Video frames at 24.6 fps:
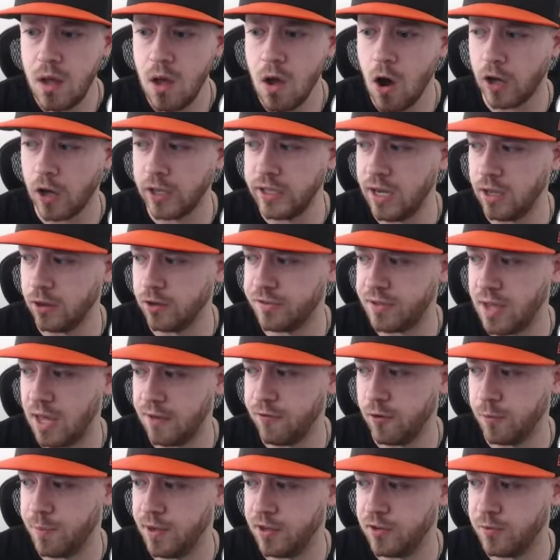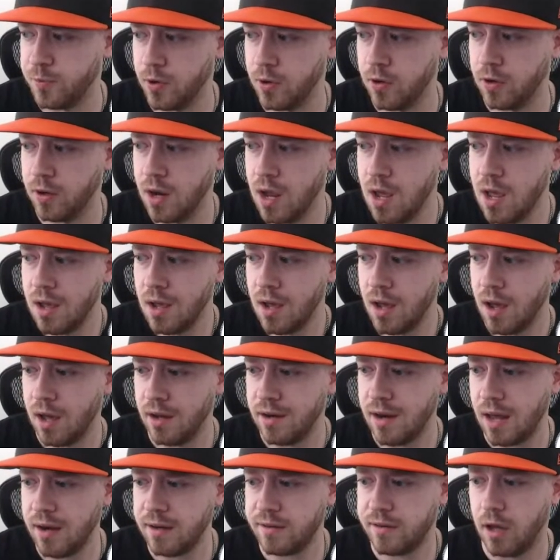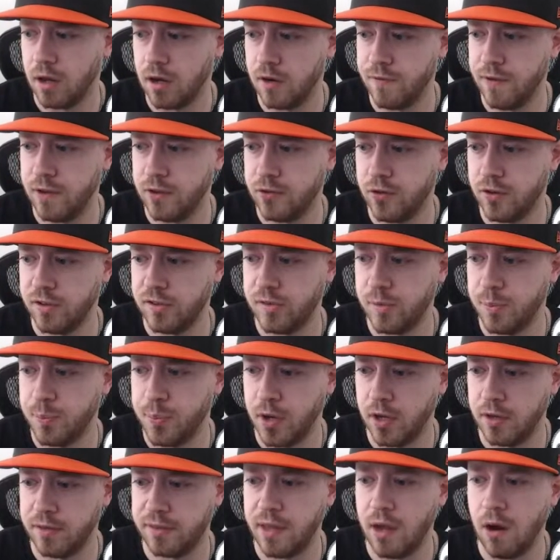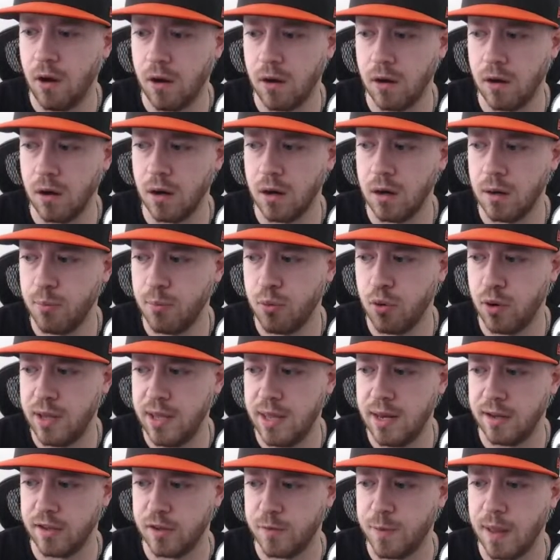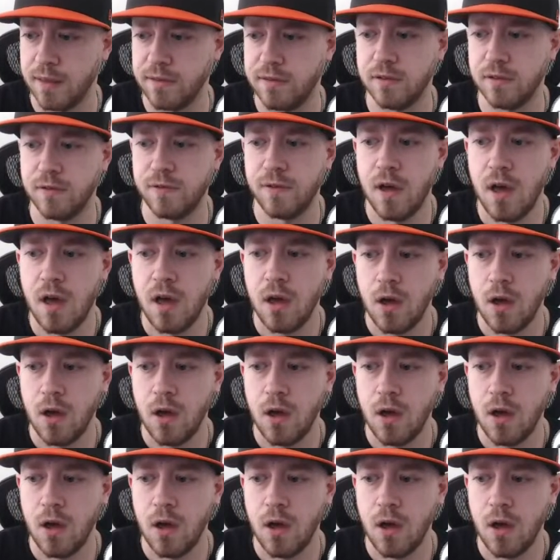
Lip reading: On the other side for Pittsburgh, not a ton of interest, but they are pretty inexpensive.